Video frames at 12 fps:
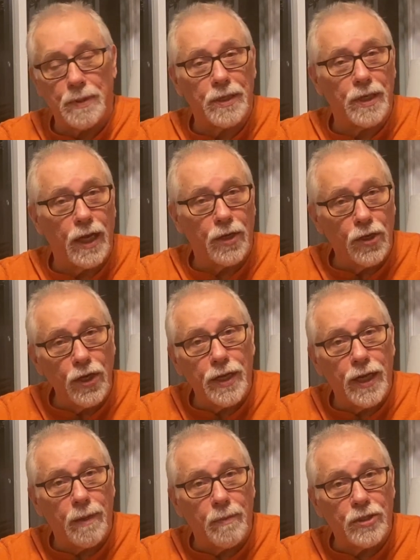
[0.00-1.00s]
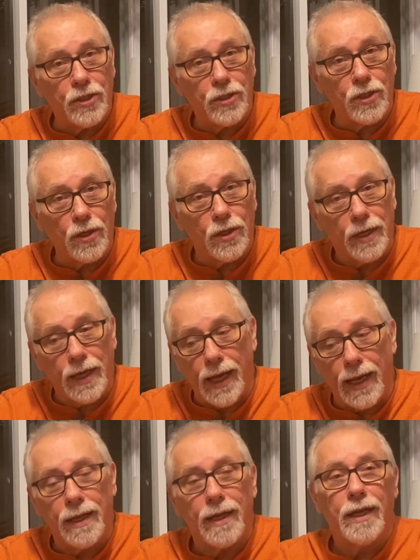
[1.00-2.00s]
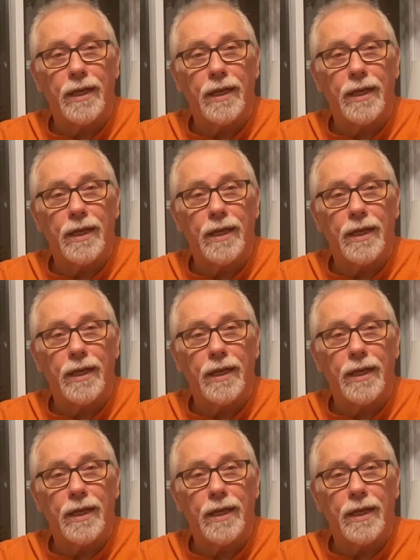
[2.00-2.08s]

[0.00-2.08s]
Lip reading: and good images to look at.